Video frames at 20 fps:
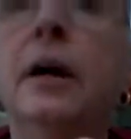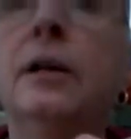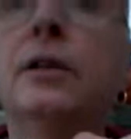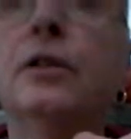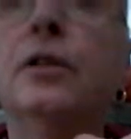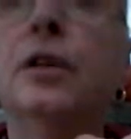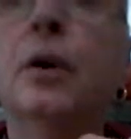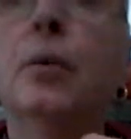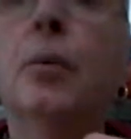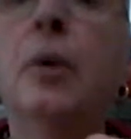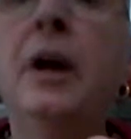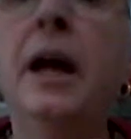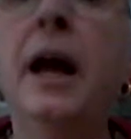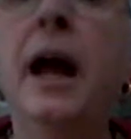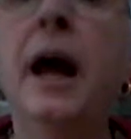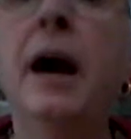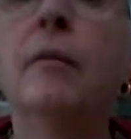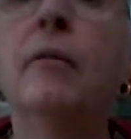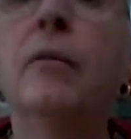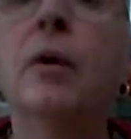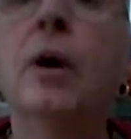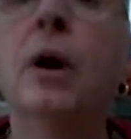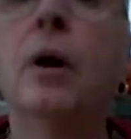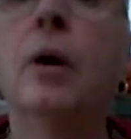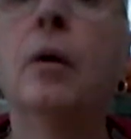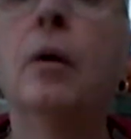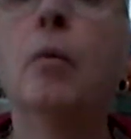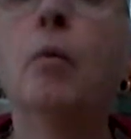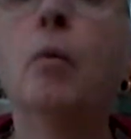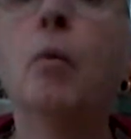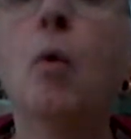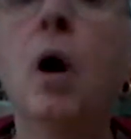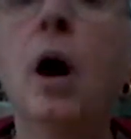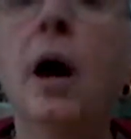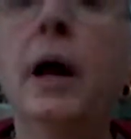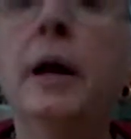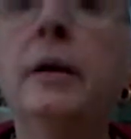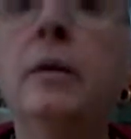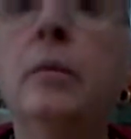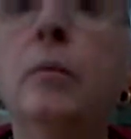So we have
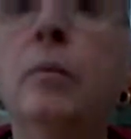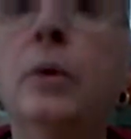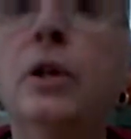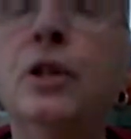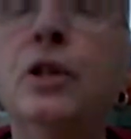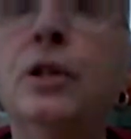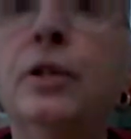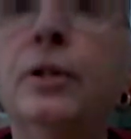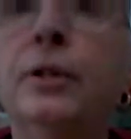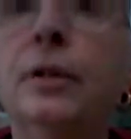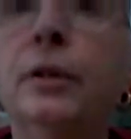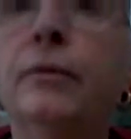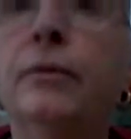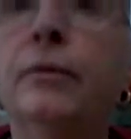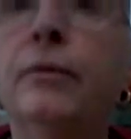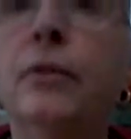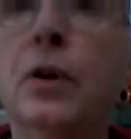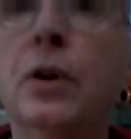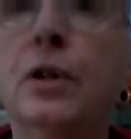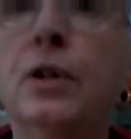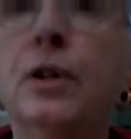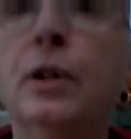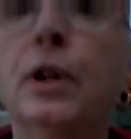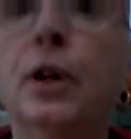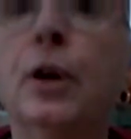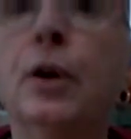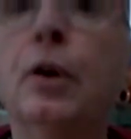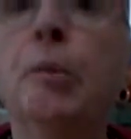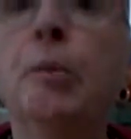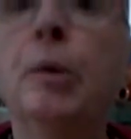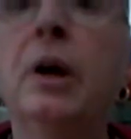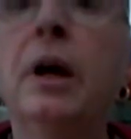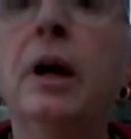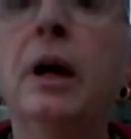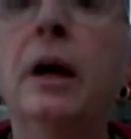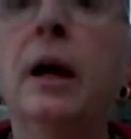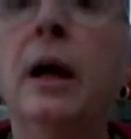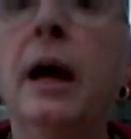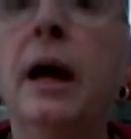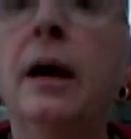1, which is the first loop,
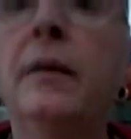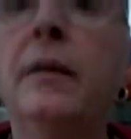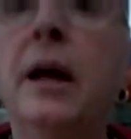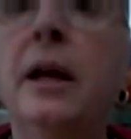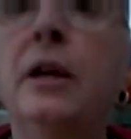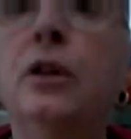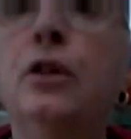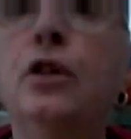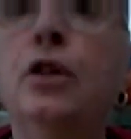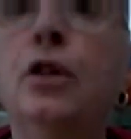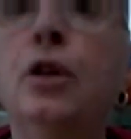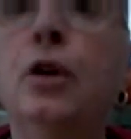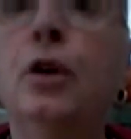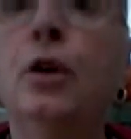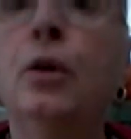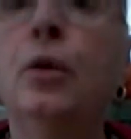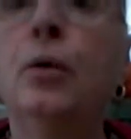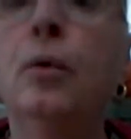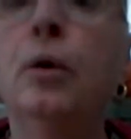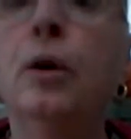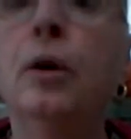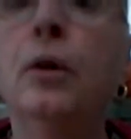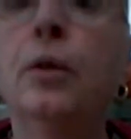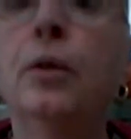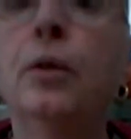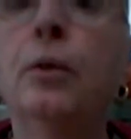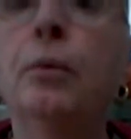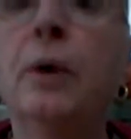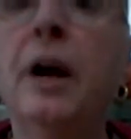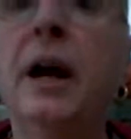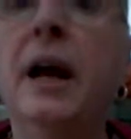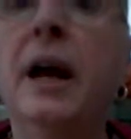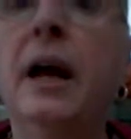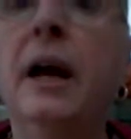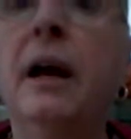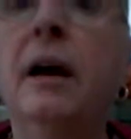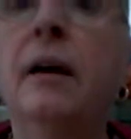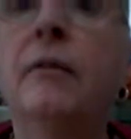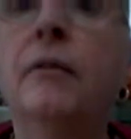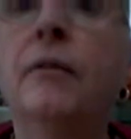and then 2,
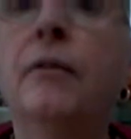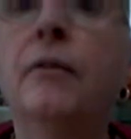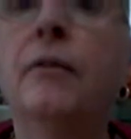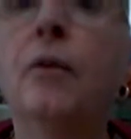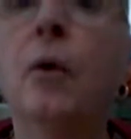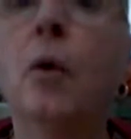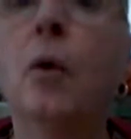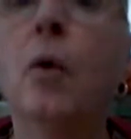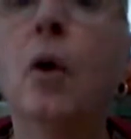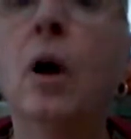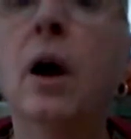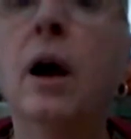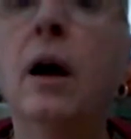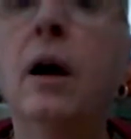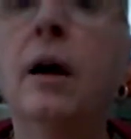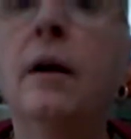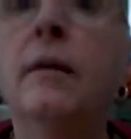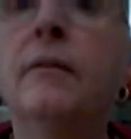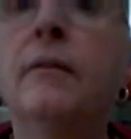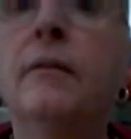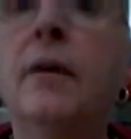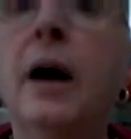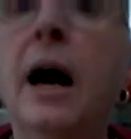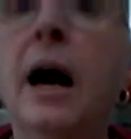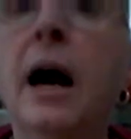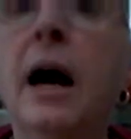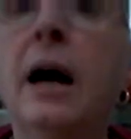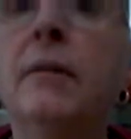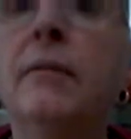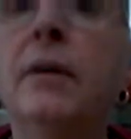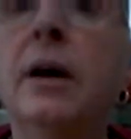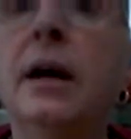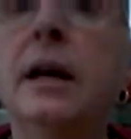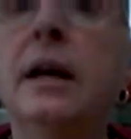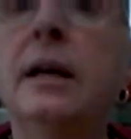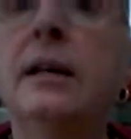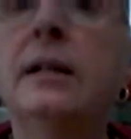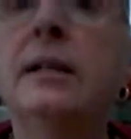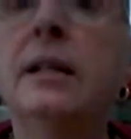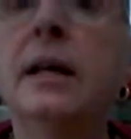3, 4, 5,
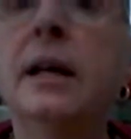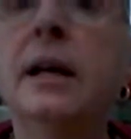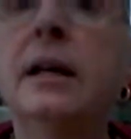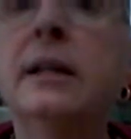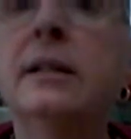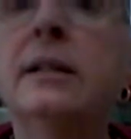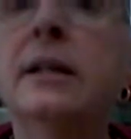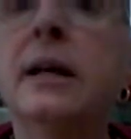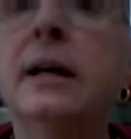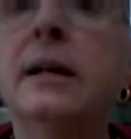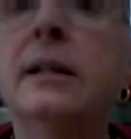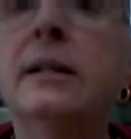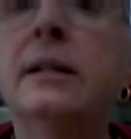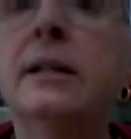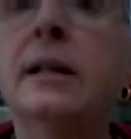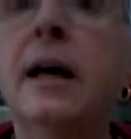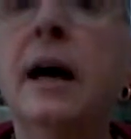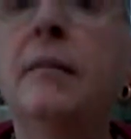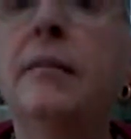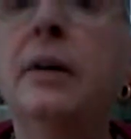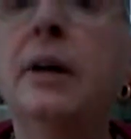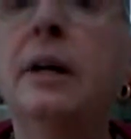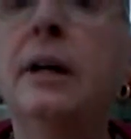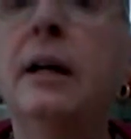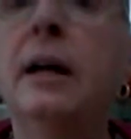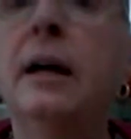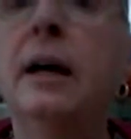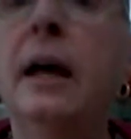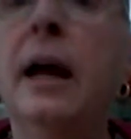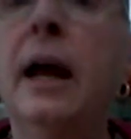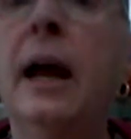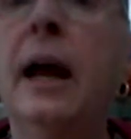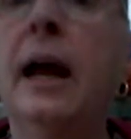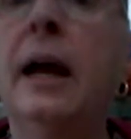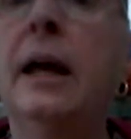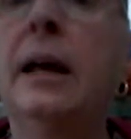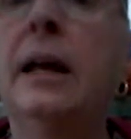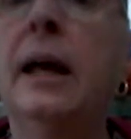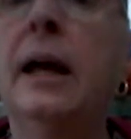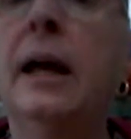6, 7,
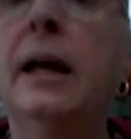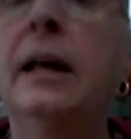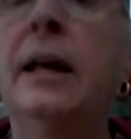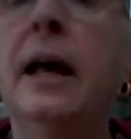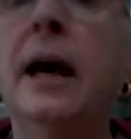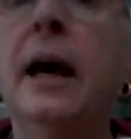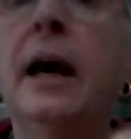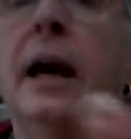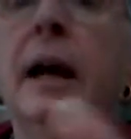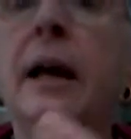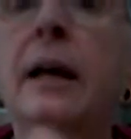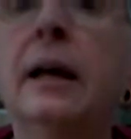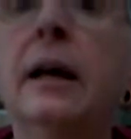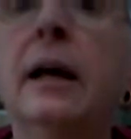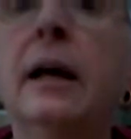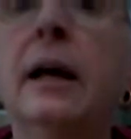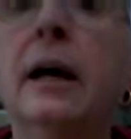8, and 9.